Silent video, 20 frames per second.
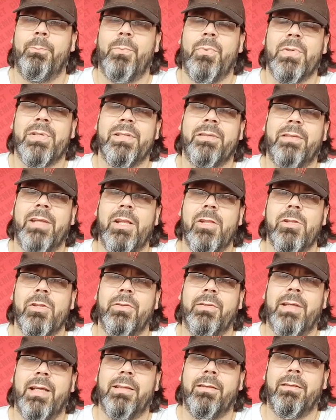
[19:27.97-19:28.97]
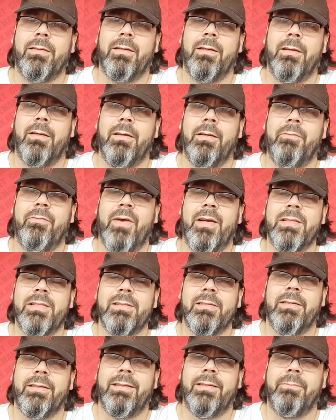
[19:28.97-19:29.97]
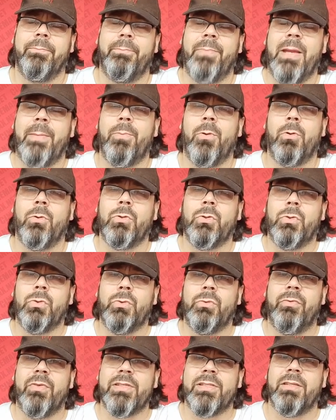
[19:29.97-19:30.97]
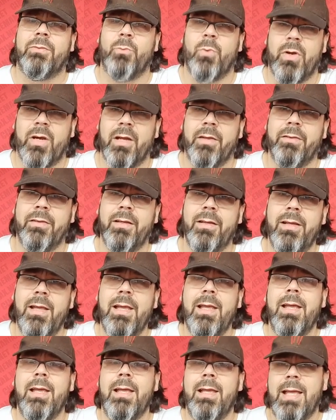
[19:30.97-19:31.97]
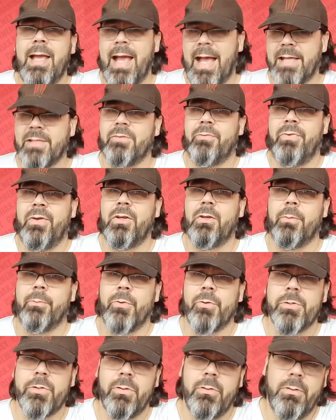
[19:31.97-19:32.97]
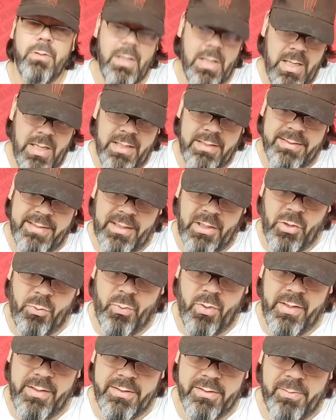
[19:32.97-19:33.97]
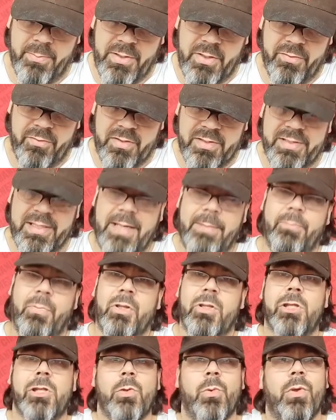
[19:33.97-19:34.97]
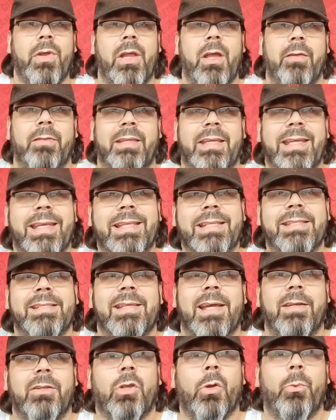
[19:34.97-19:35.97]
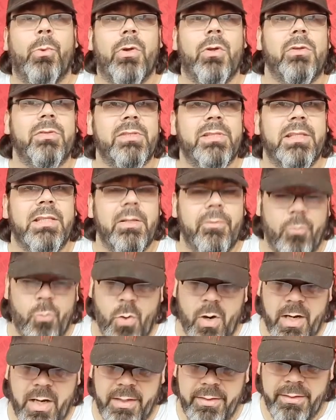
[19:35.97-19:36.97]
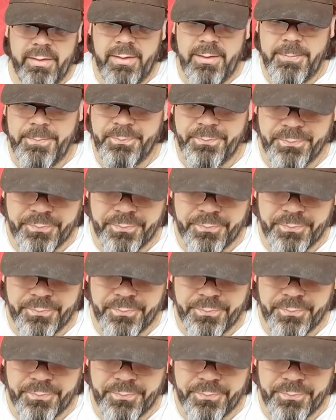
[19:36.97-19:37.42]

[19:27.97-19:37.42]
presentation that invites people to visit Wakanda as a fake commercial. Second one is a bit of the same, but showing at the inside the real city of Wakanda.